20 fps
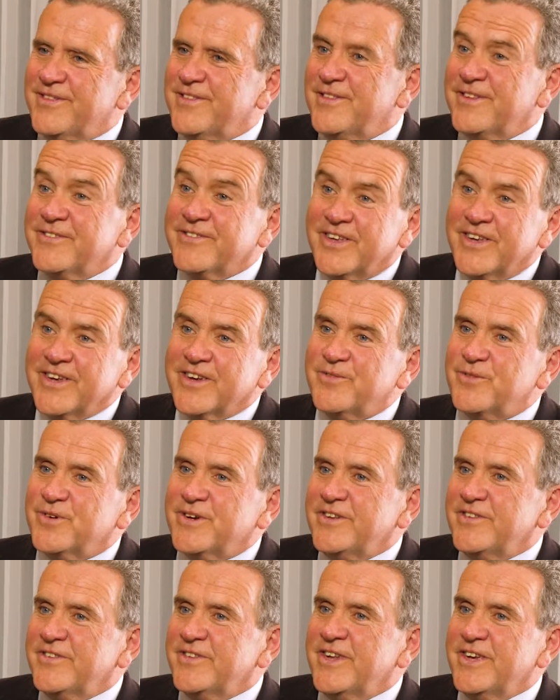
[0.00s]
The second
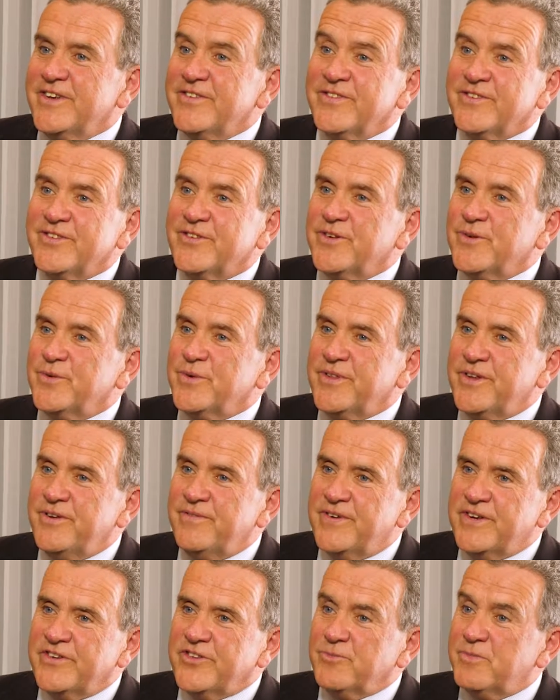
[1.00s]
reason has to do with
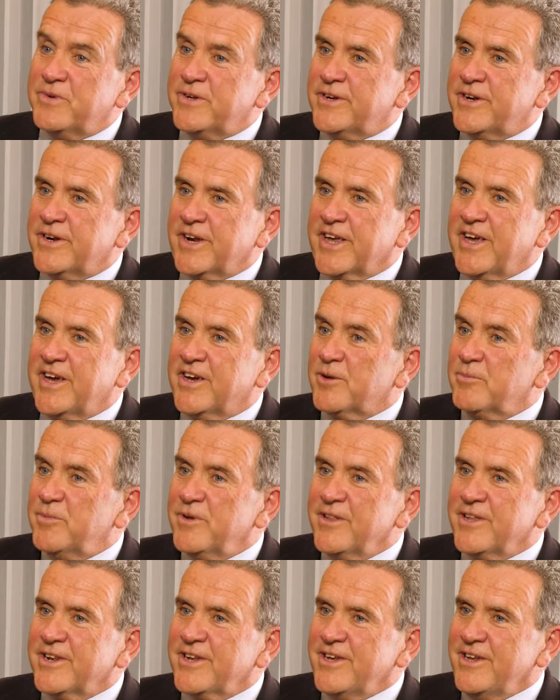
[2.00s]
investment and
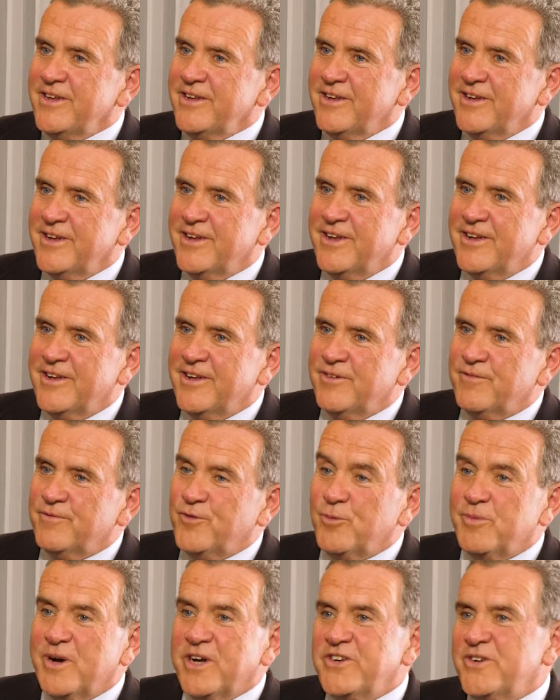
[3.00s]
accountability.
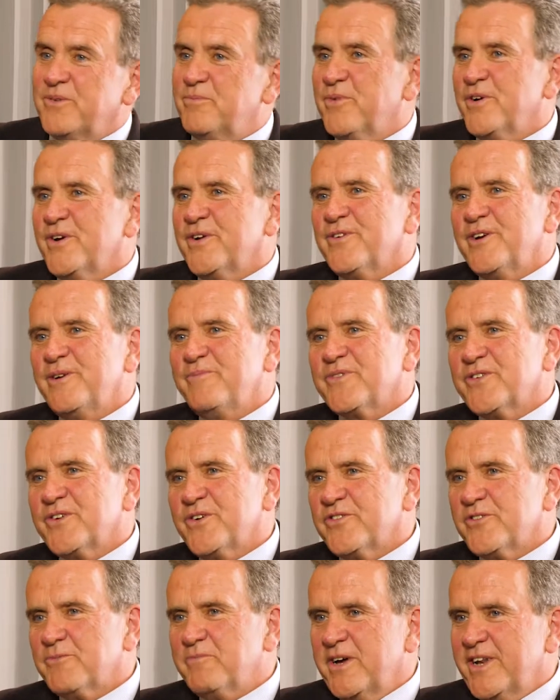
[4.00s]
Formation programs
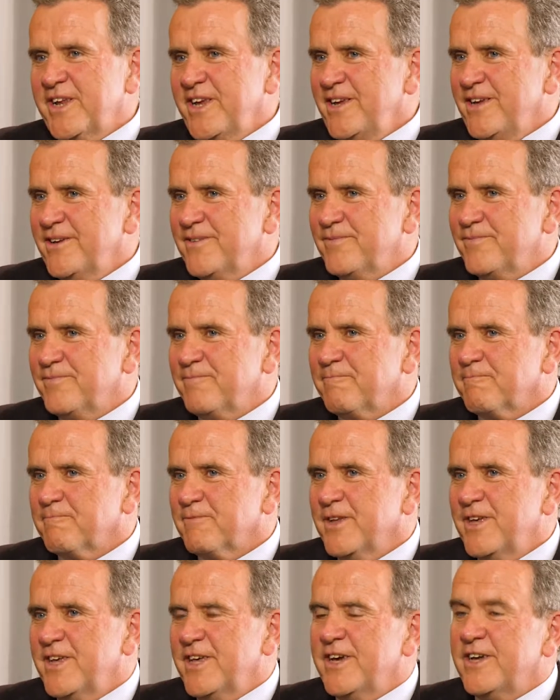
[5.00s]
cost money,
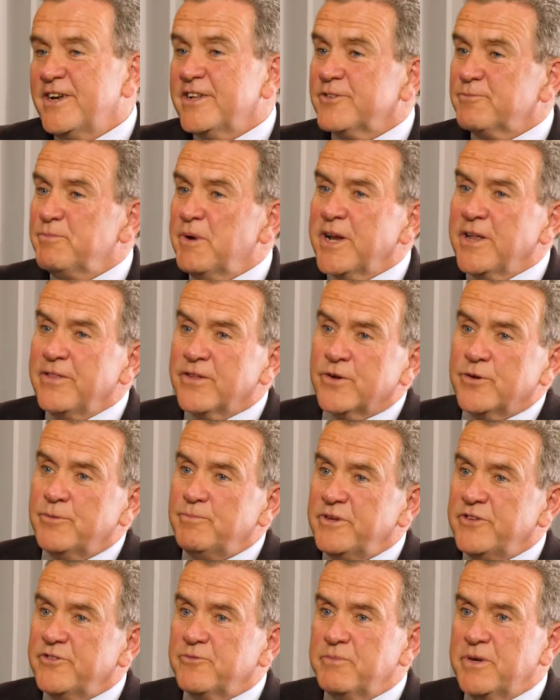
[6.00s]
and it's money that could
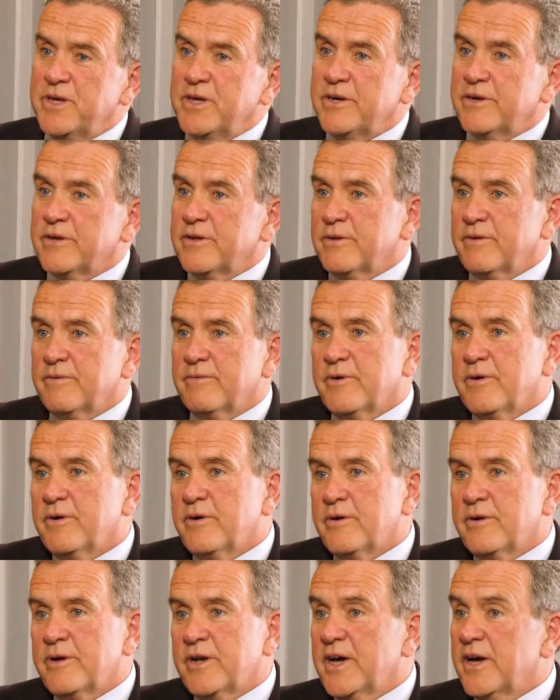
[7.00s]
be spent
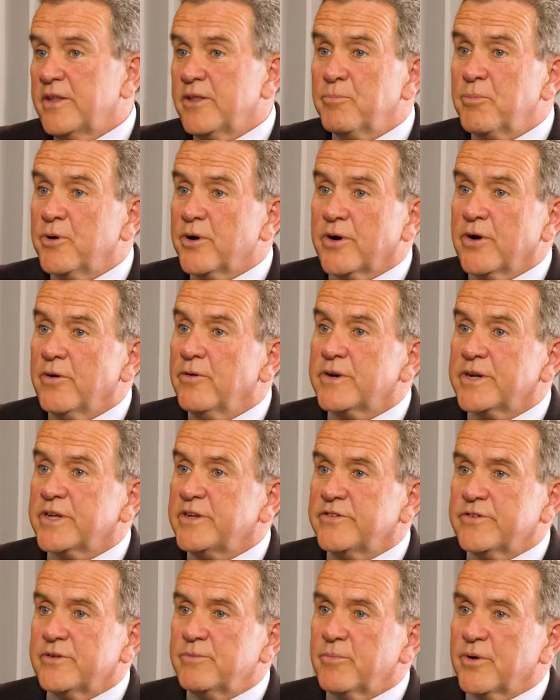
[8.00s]
on other
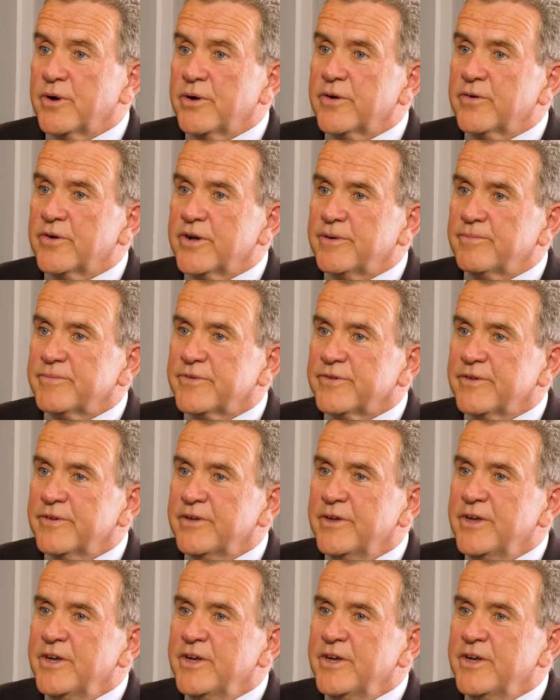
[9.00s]
priorities and programs.